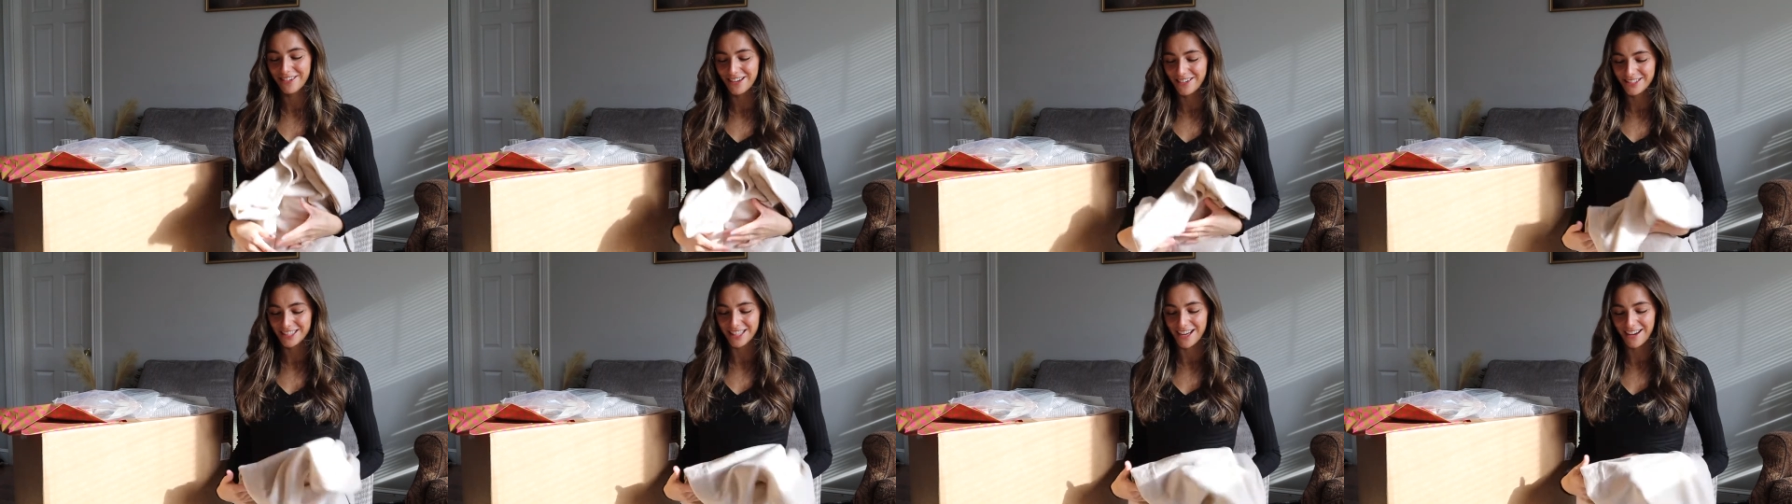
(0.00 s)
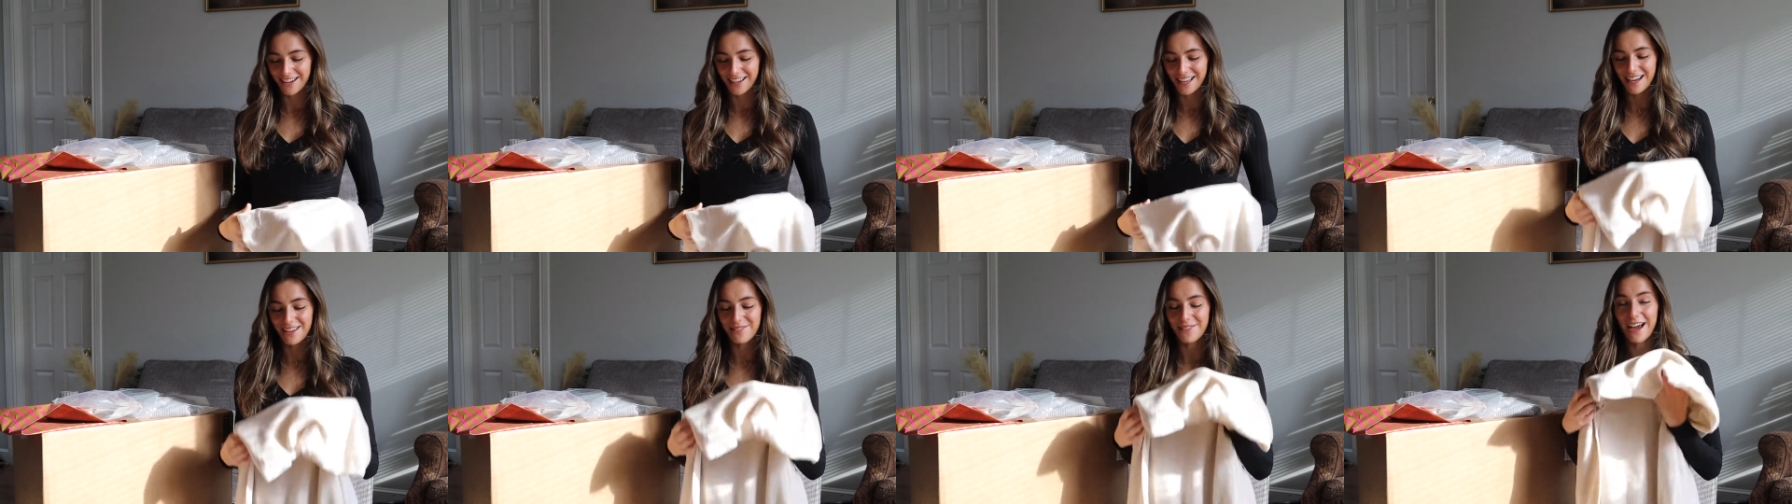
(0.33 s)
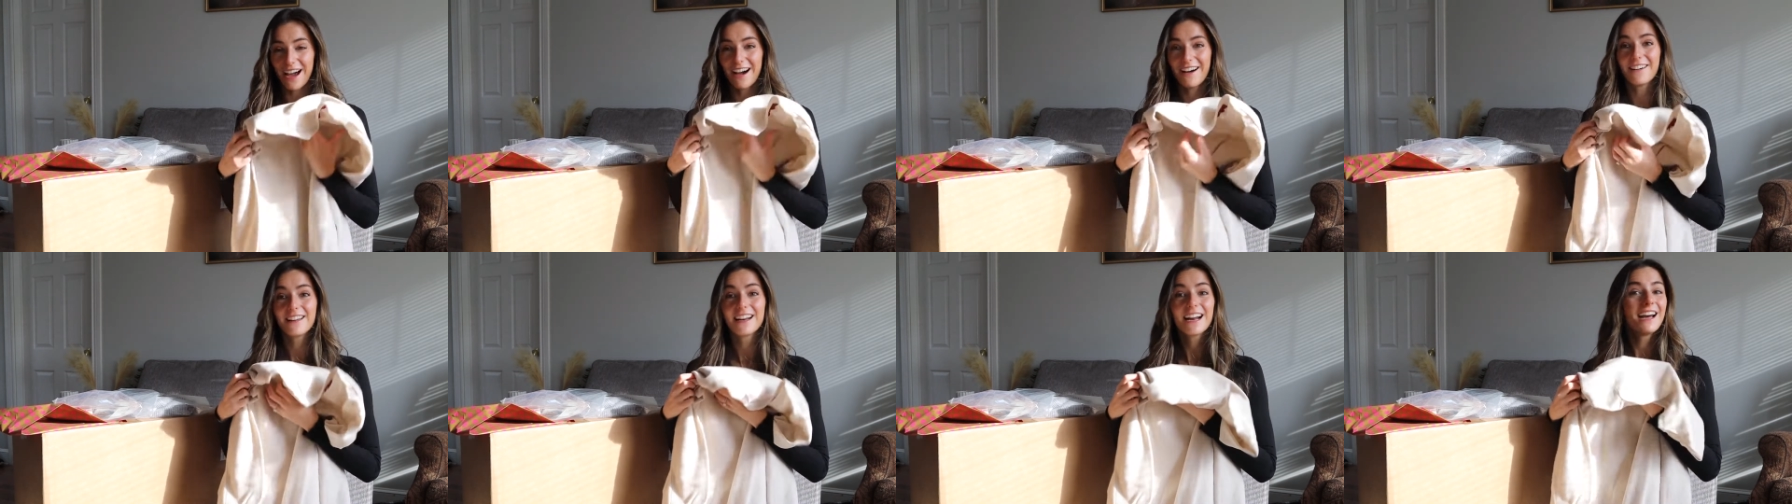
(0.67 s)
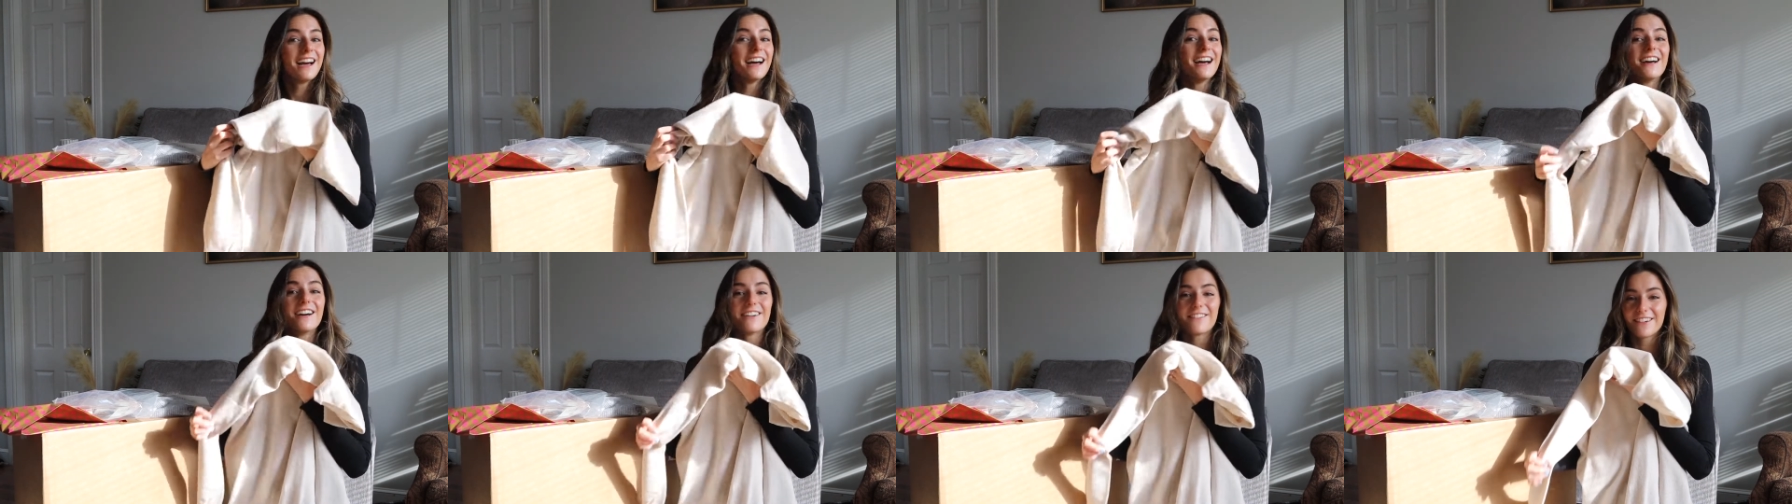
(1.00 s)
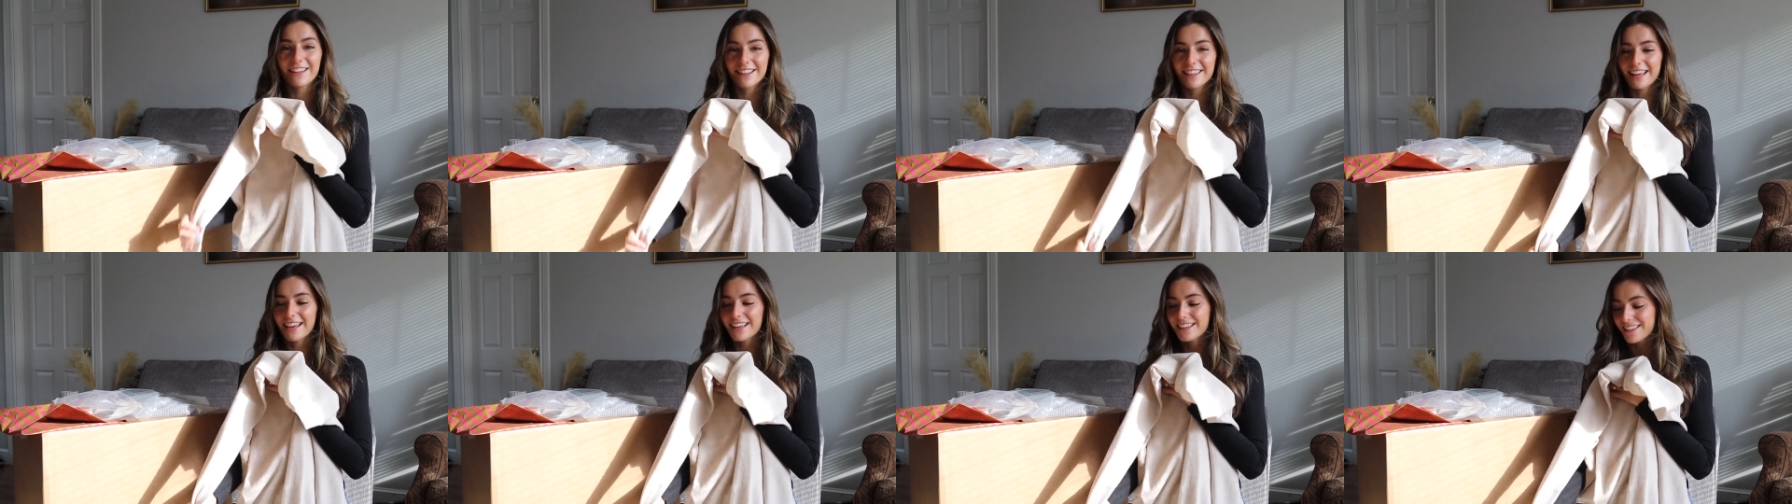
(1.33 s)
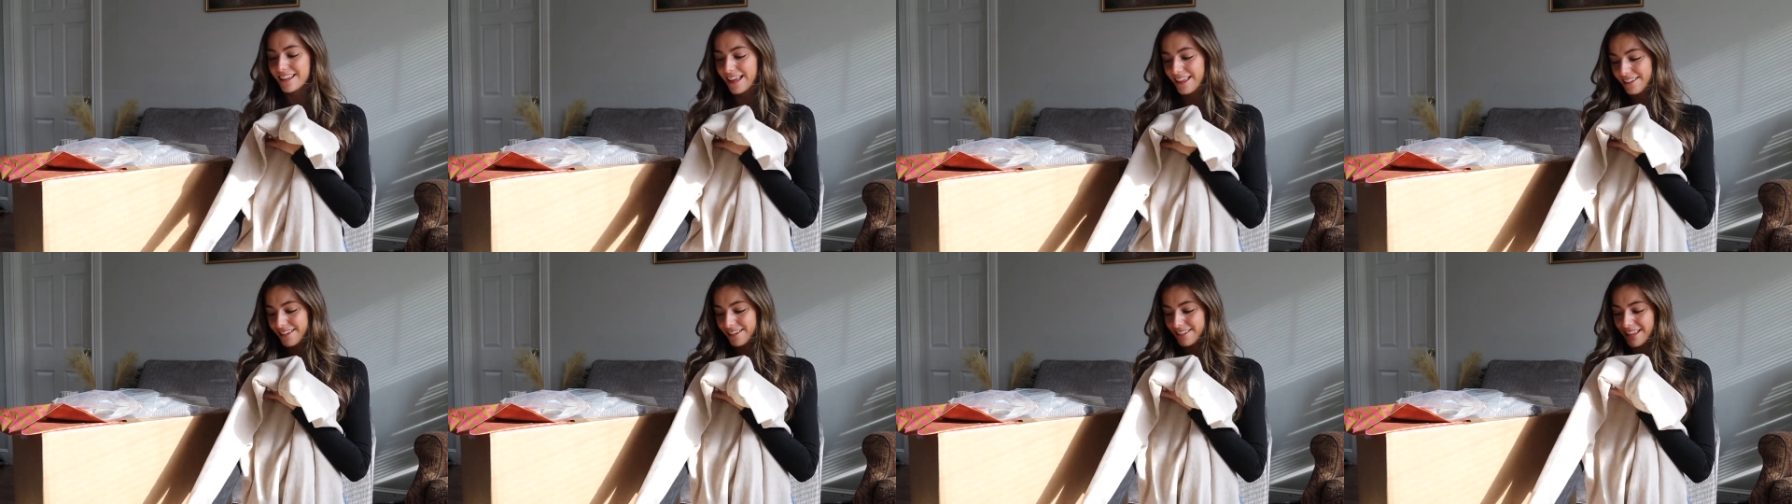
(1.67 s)
what I'm talking about with like
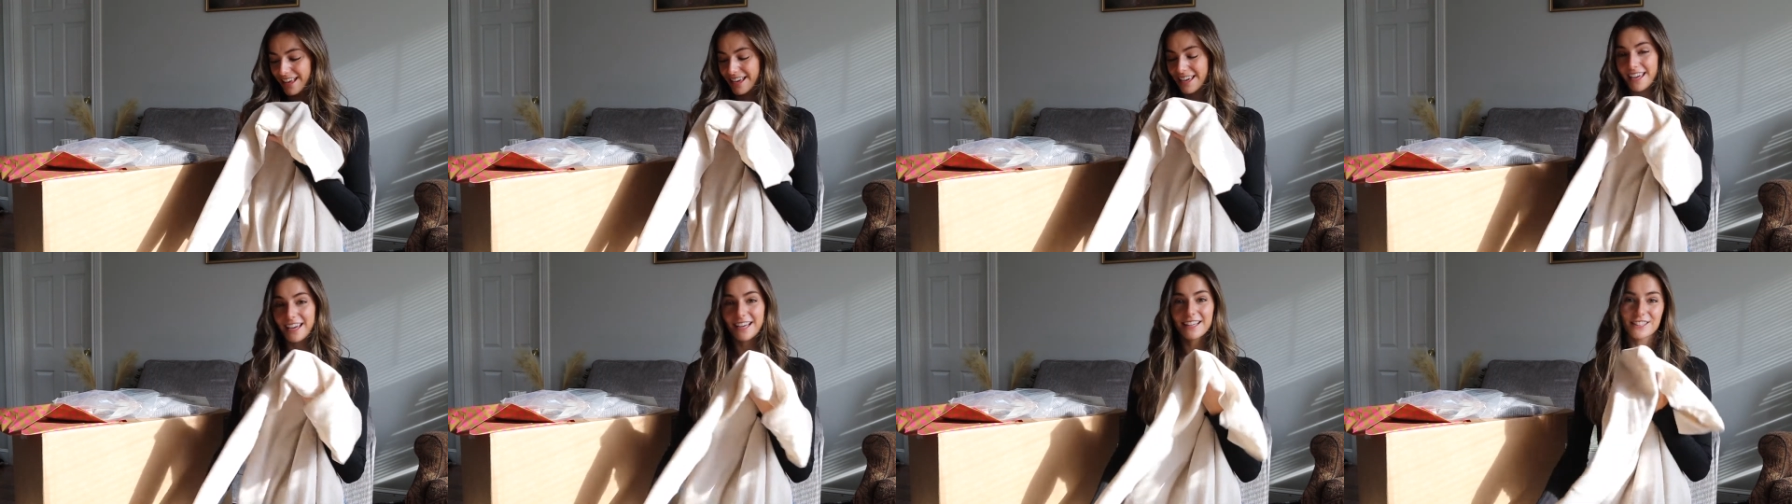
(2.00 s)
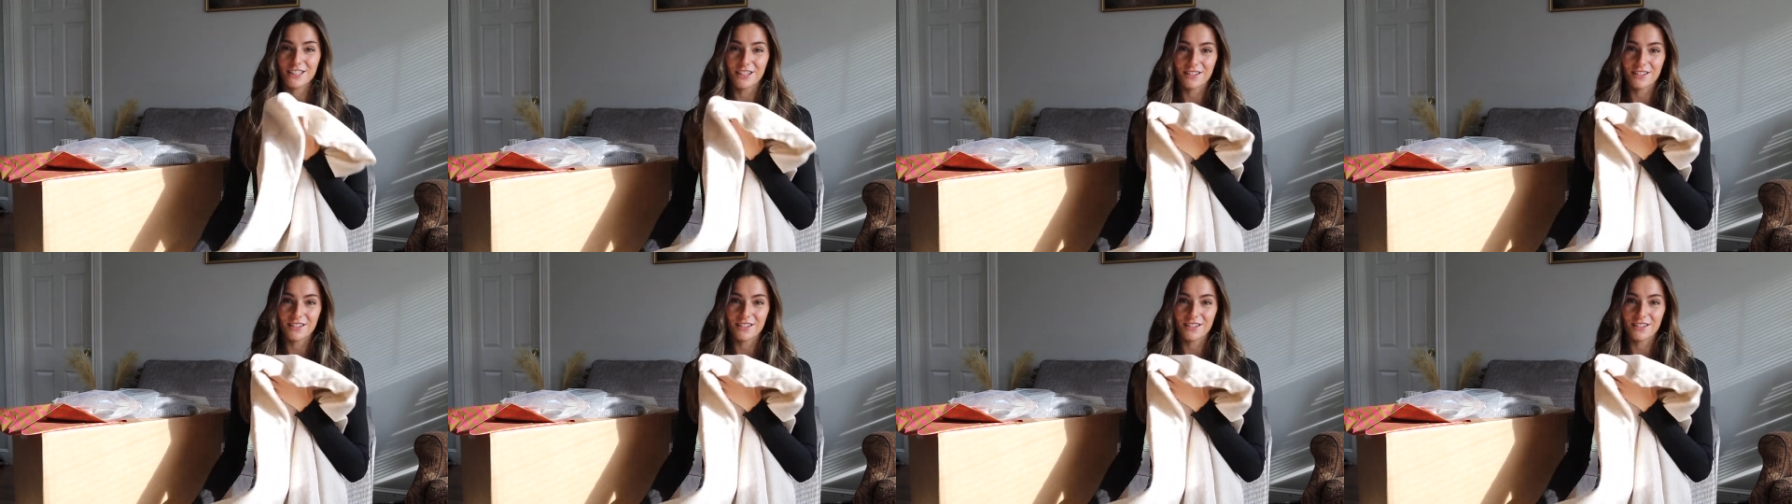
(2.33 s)
leather leggings